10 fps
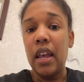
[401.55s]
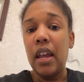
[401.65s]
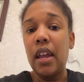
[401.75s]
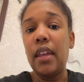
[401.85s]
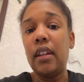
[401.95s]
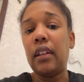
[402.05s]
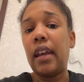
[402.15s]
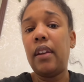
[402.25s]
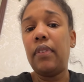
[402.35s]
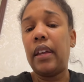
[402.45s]
and then
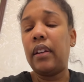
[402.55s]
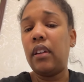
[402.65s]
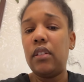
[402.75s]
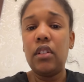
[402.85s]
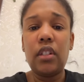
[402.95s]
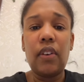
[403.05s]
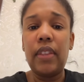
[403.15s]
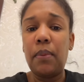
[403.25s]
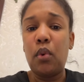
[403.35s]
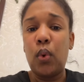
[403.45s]
kind of like shoving
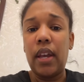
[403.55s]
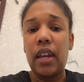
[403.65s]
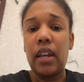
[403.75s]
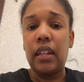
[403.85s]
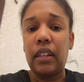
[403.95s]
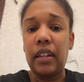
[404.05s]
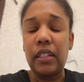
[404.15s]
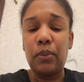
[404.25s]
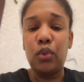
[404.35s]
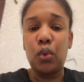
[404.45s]
them away in like
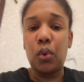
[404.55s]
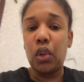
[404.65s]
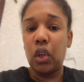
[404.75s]
some drawer